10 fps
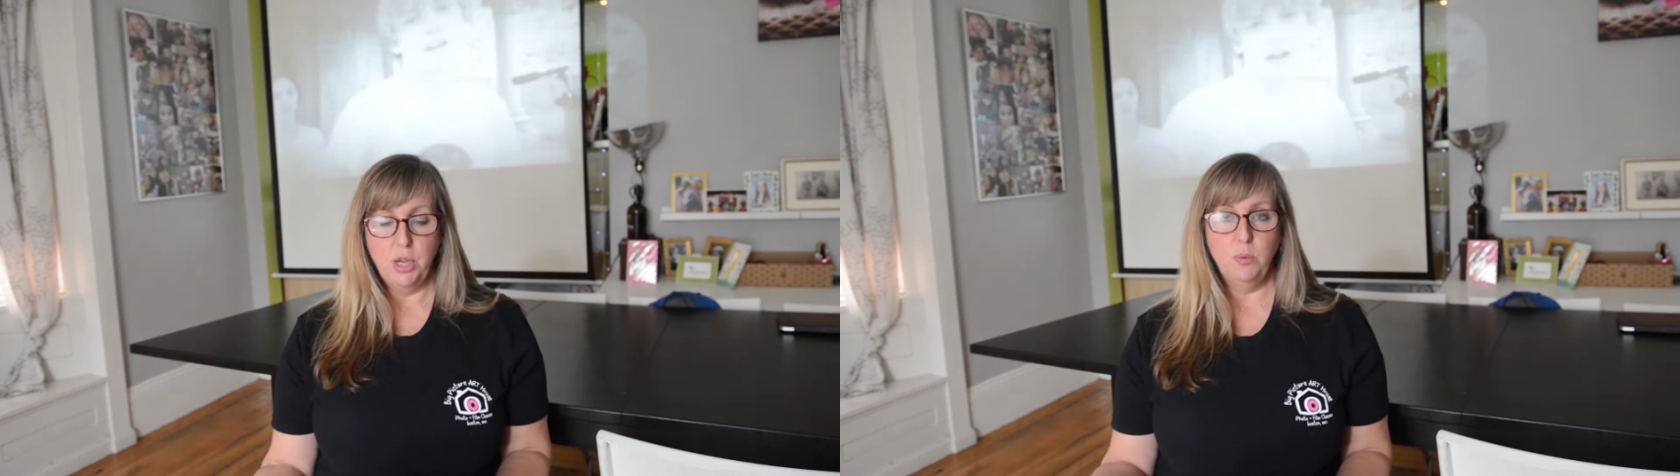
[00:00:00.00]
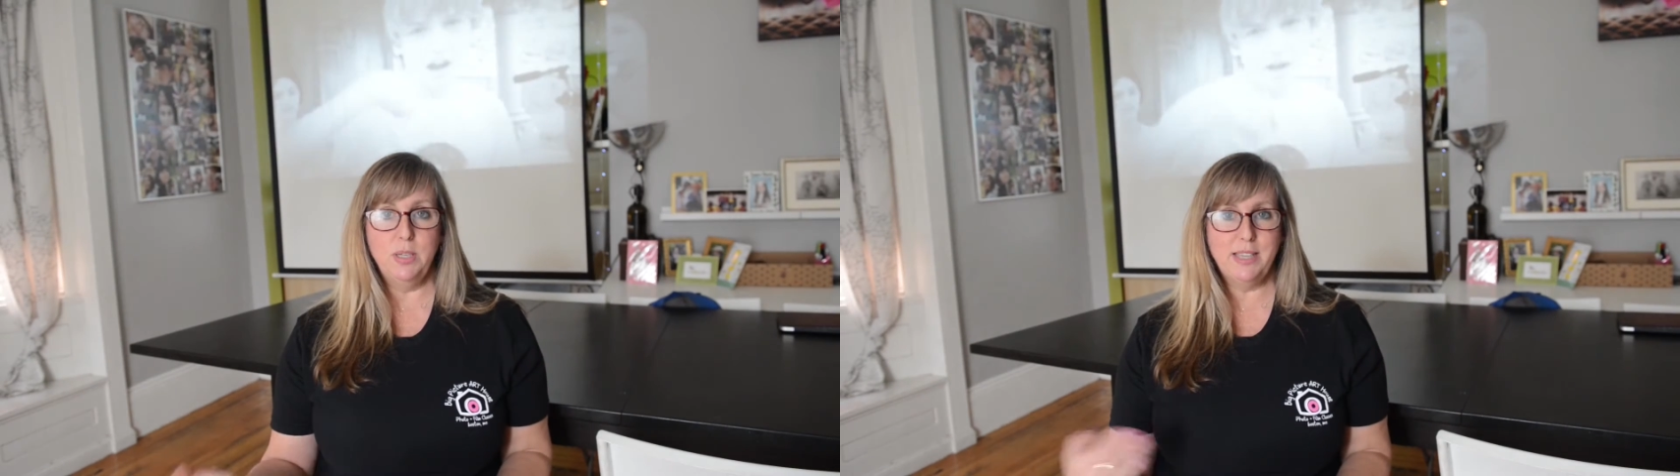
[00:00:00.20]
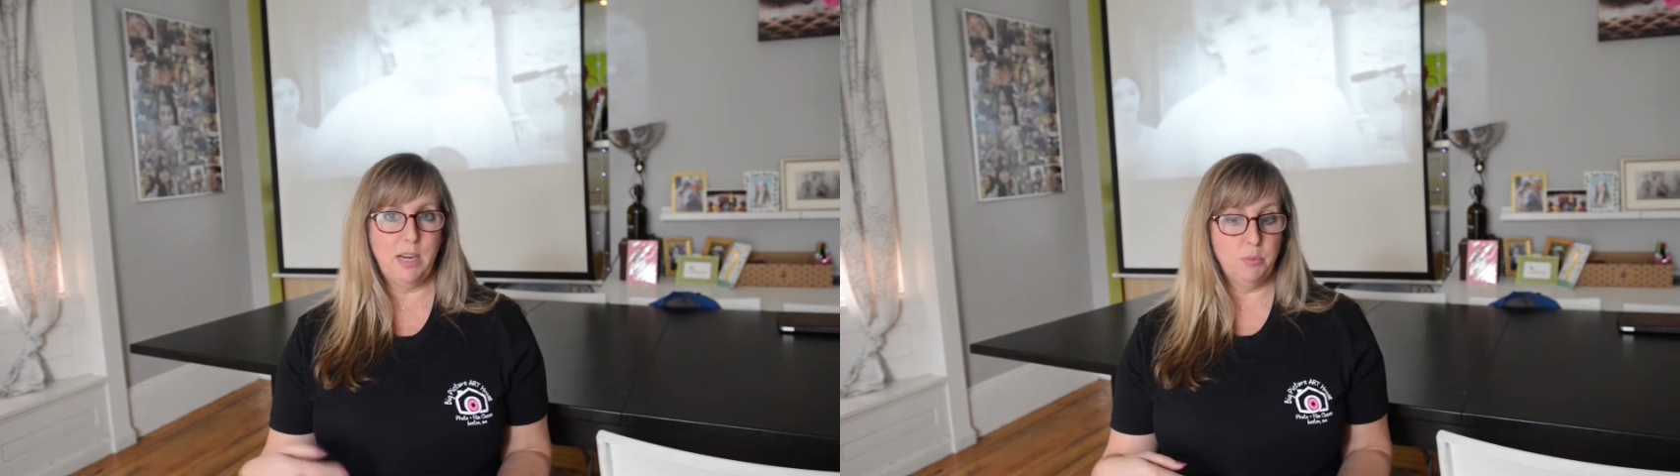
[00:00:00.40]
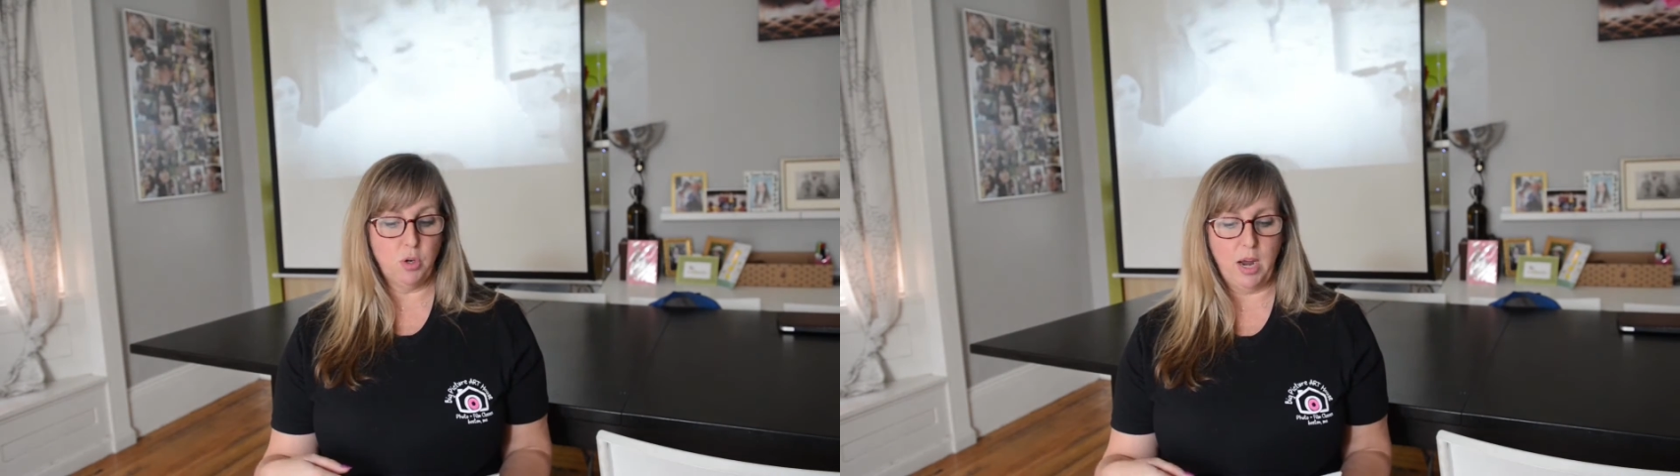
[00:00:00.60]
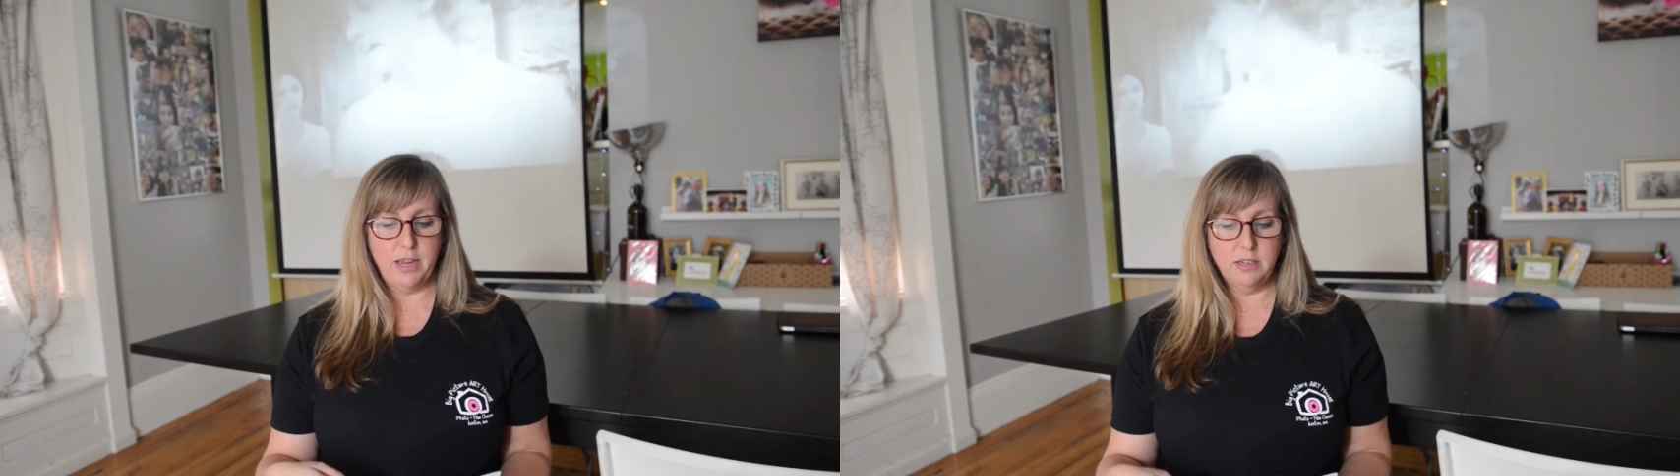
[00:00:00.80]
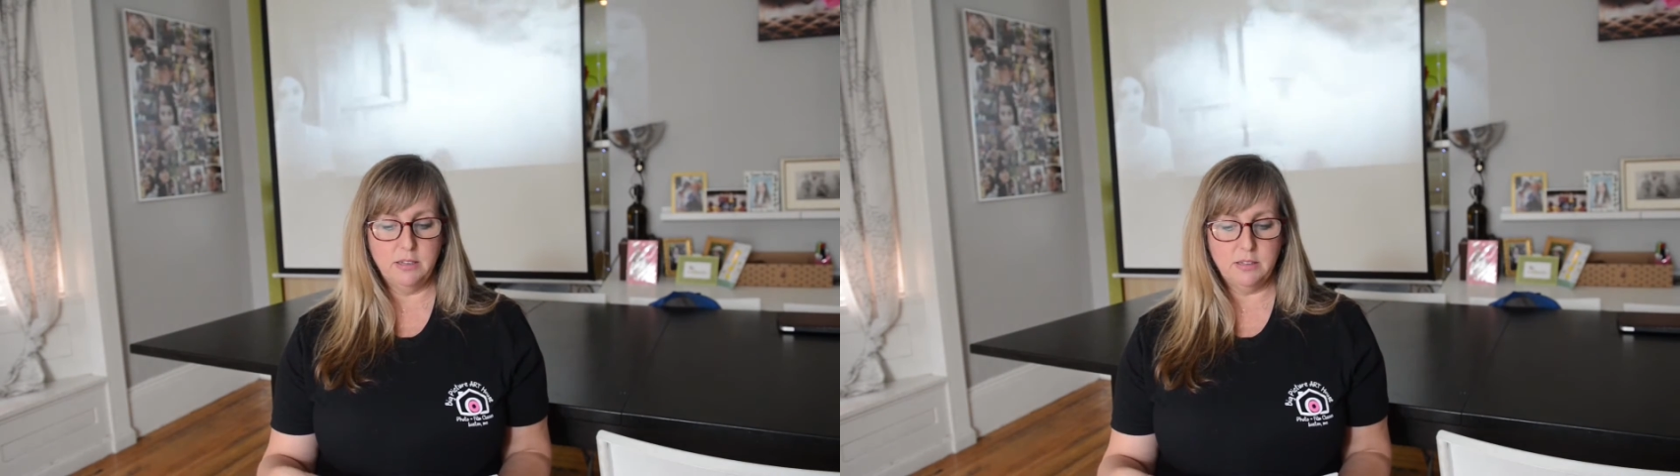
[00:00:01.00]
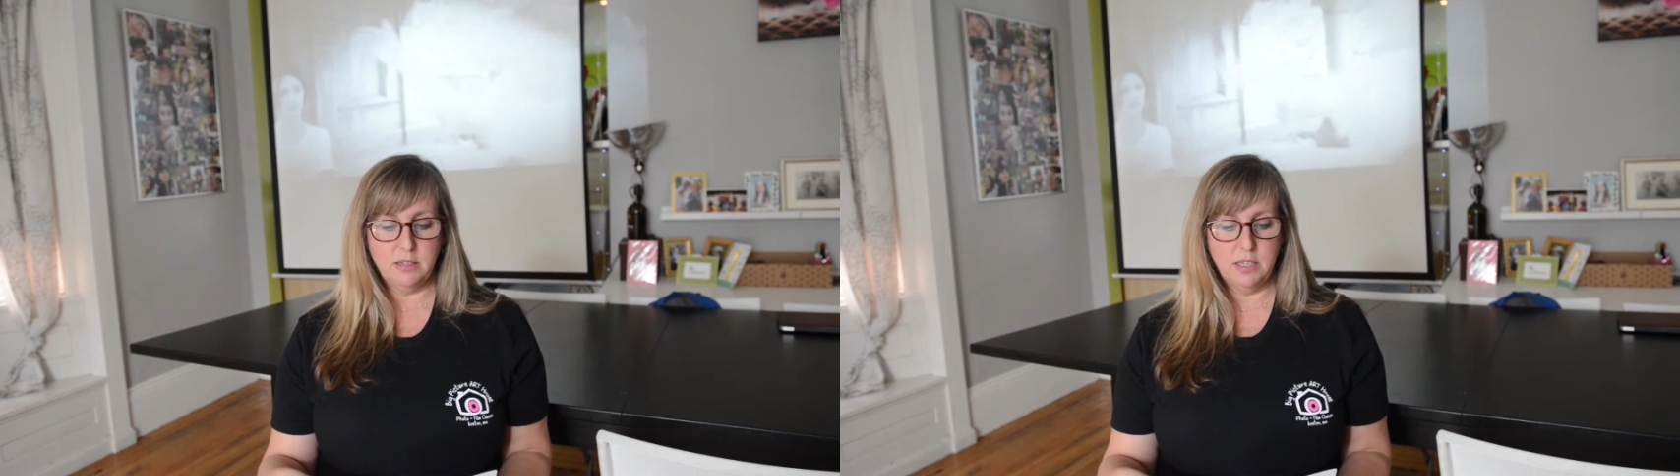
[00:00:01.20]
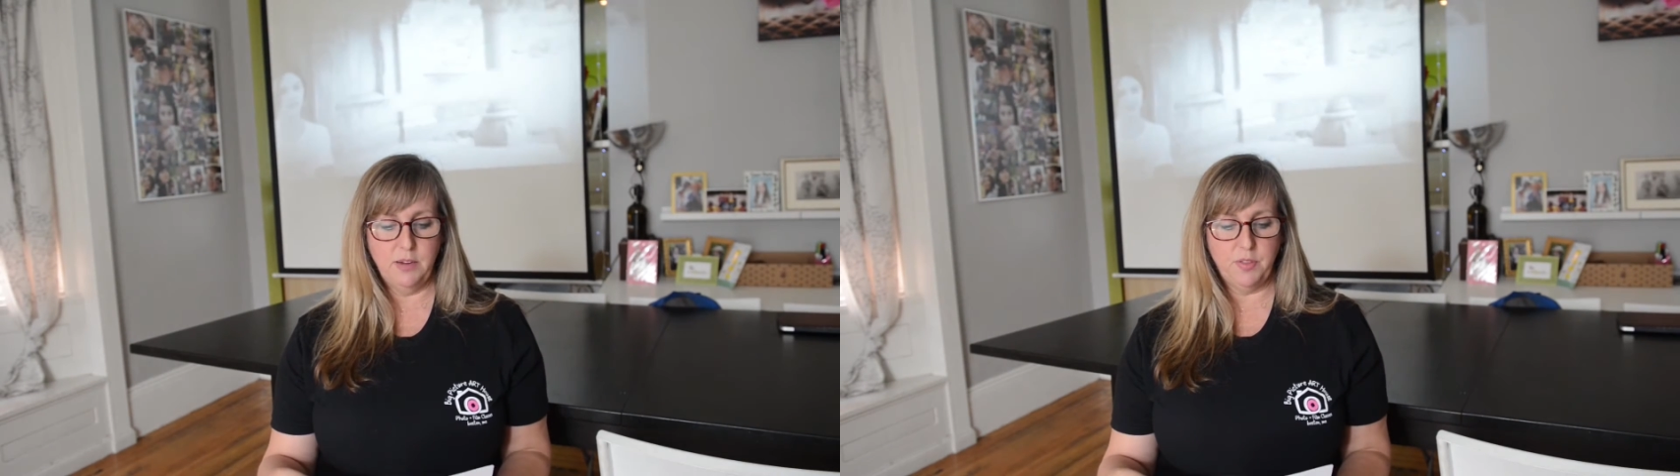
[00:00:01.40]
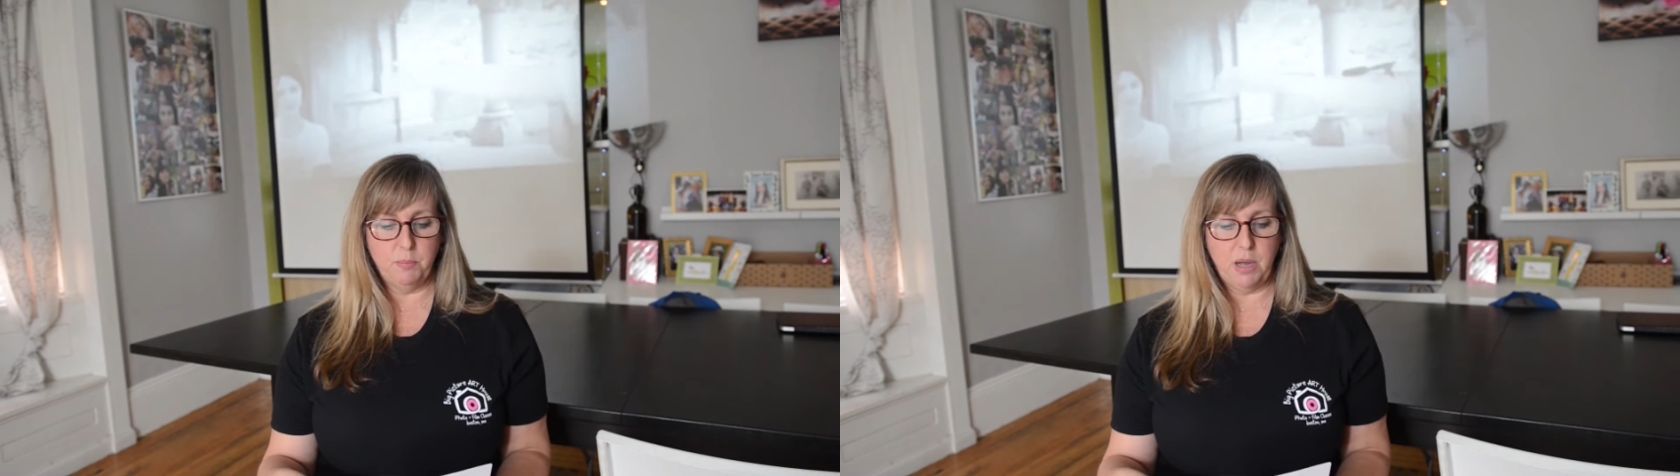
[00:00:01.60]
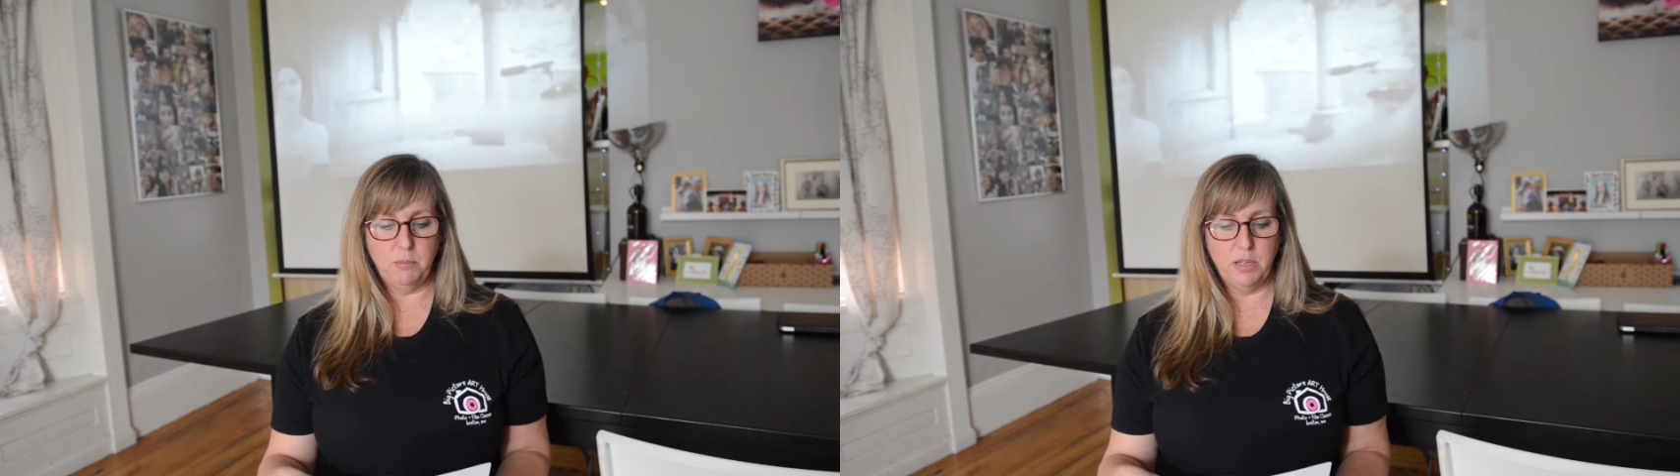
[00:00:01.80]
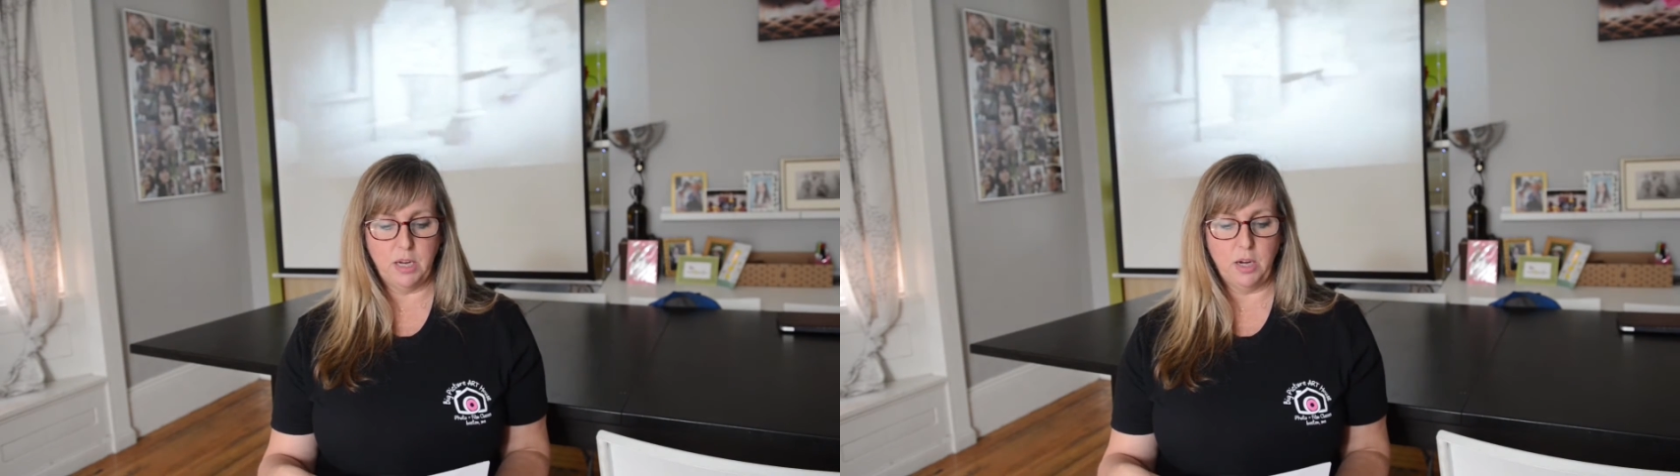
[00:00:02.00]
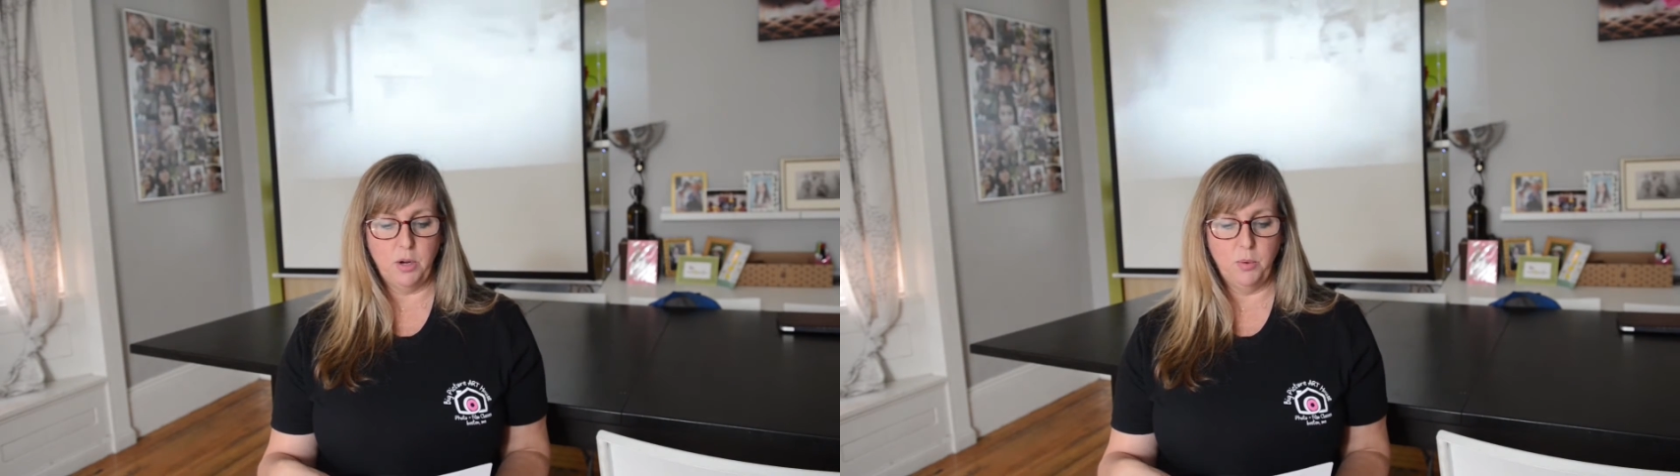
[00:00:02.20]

we set up trials to see if the public